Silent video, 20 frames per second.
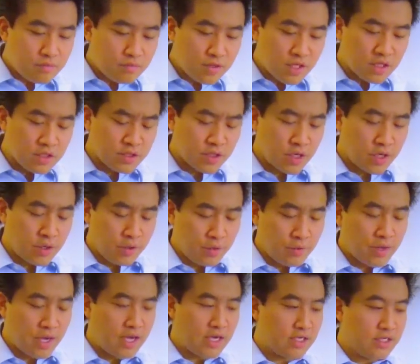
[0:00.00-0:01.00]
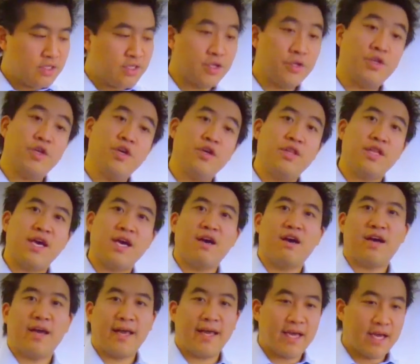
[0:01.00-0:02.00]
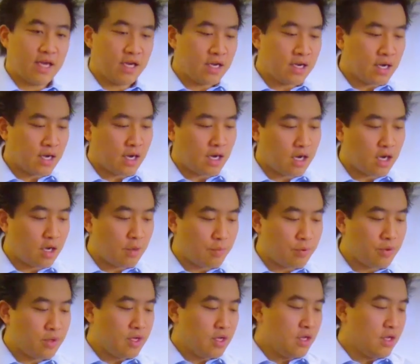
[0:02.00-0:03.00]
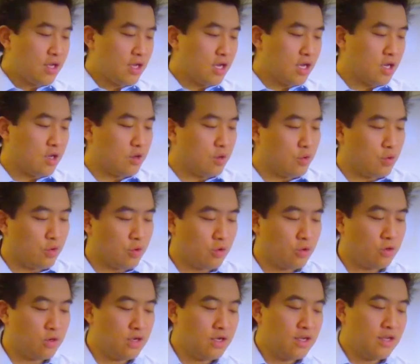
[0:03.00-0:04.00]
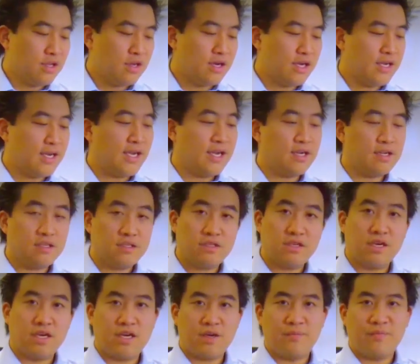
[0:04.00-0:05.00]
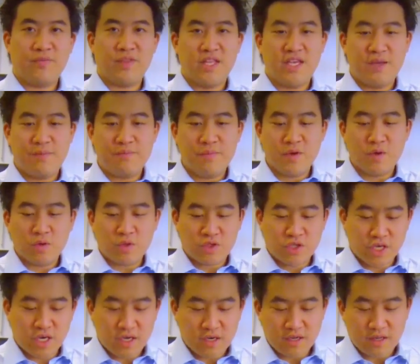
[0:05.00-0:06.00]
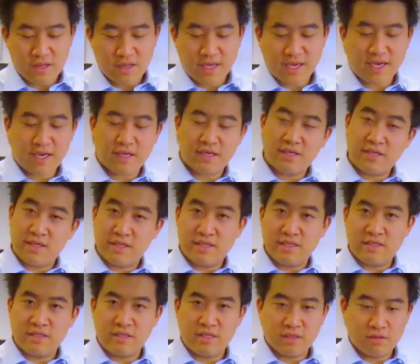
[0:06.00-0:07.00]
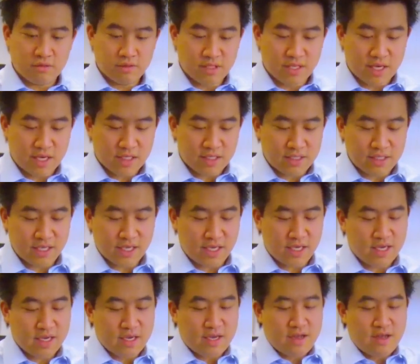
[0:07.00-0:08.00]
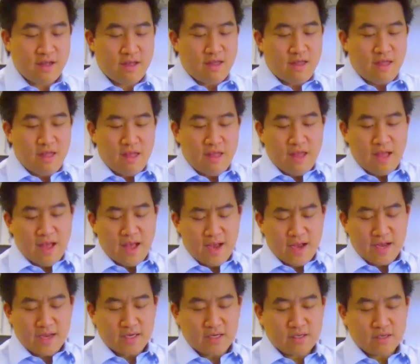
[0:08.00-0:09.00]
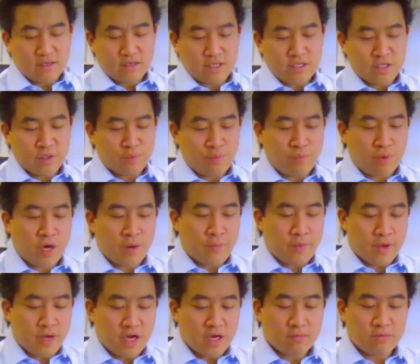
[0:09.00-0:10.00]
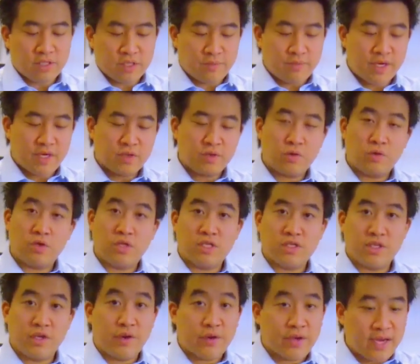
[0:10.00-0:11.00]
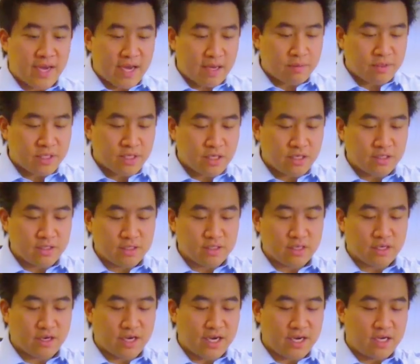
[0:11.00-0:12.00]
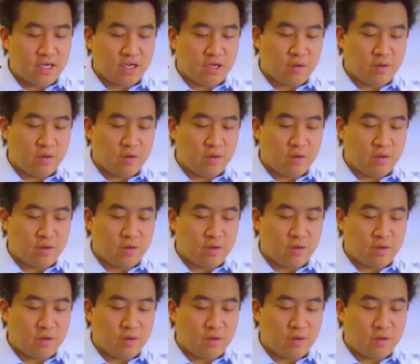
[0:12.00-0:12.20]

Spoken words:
So to do that, I get a cup or I get the milk jug that is still dirty, and I just pop it up to make sure there's no capsule inside.